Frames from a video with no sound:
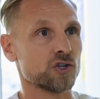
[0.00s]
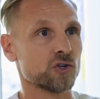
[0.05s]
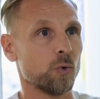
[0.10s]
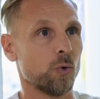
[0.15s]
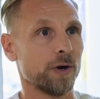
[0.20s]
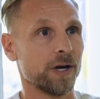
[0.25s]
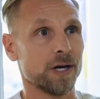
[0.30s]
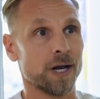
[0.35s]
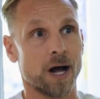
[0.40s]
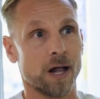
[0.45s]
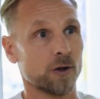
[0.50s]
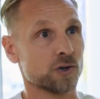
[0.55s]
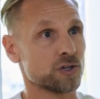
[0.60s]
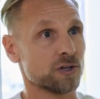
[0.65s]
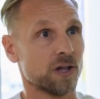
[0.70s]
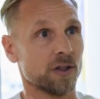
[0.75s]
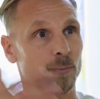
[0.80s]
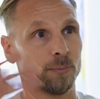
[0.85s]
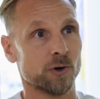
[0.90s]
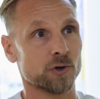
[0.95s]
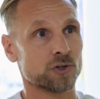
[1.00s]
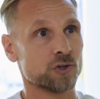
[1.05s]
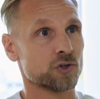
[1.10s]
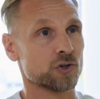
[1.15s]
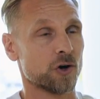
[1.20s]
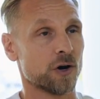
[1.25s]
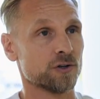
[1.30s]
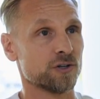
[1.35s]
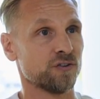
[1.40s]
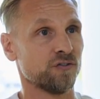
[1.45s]
$20, another person
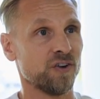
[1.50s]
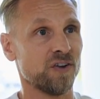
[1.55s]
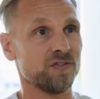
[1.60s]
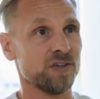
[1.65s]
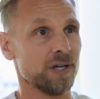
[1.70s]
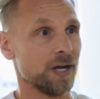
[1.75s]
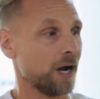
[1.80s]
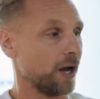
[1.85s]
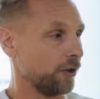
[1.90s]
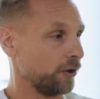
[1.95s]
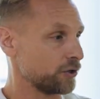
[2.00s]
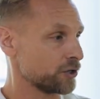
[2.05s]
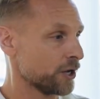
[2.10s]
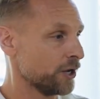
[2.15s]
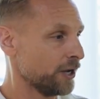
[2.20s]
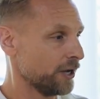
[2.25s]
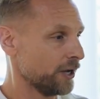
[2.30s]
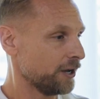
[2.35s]
charges $50,